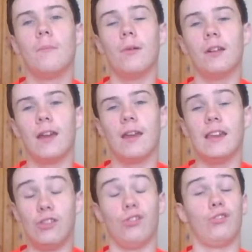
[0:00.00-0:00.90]

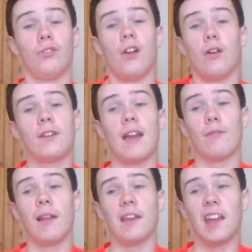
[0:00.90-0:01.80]
but he just does not
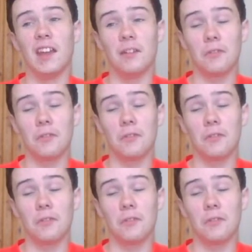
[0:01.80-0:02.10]
get relegated.